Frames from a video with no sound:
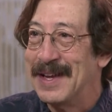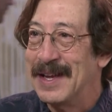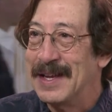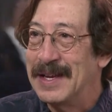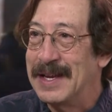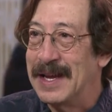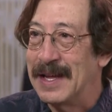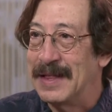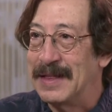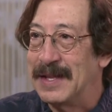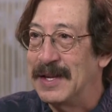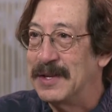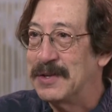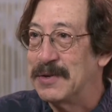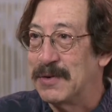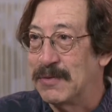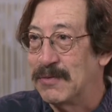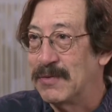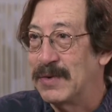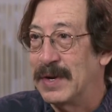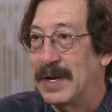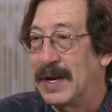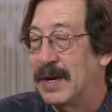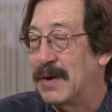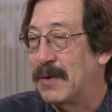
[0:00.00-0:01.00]
Yet these are,
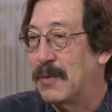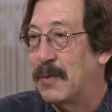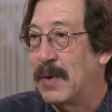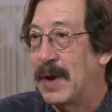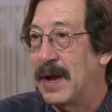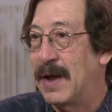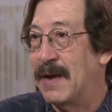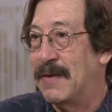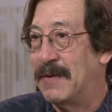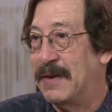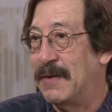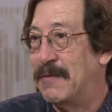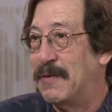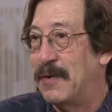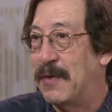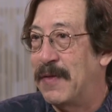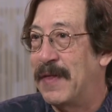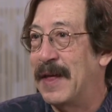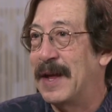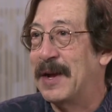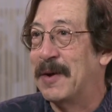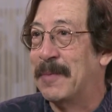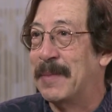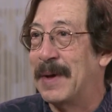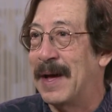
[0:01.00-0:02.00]
you know, if you
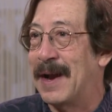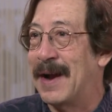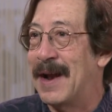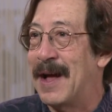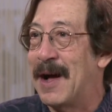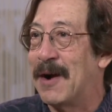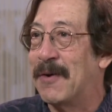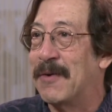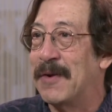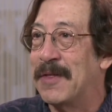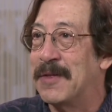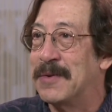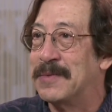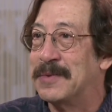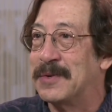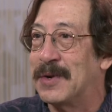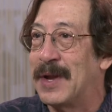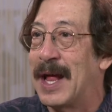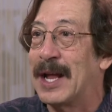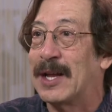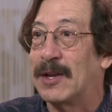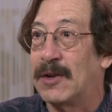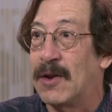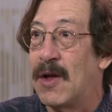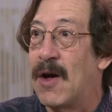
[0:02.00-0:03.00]
think about it, algorithms are
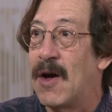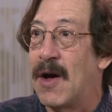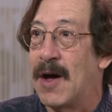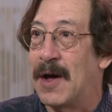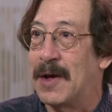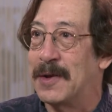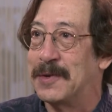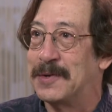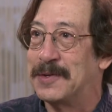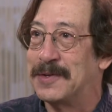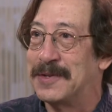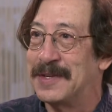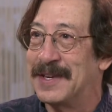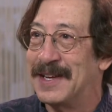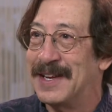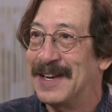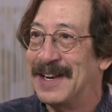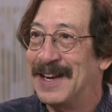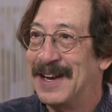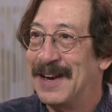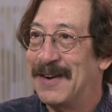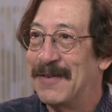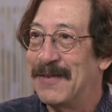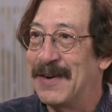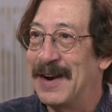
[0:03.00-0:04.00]
like laws,
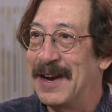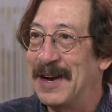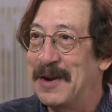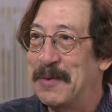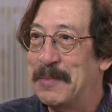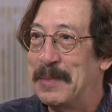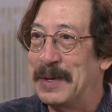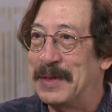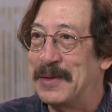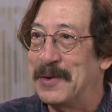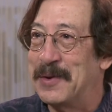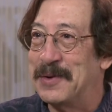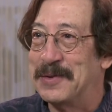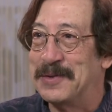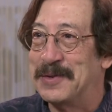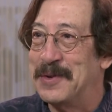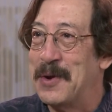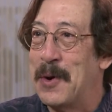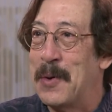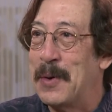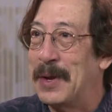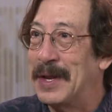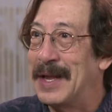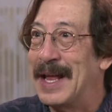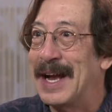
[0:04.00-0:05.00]
mm-hmm. right? But there's
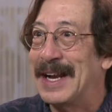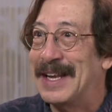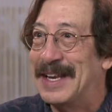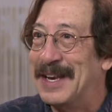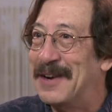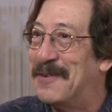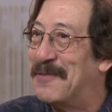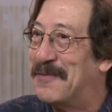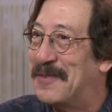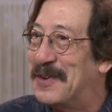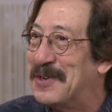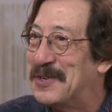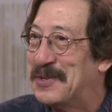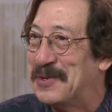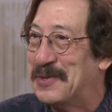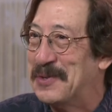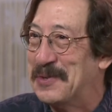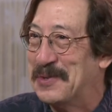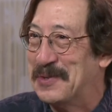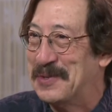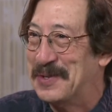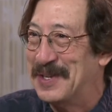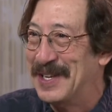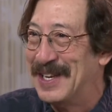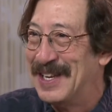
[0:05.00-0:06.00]
no elected
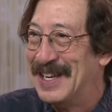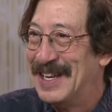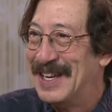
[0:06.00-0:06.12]
officials.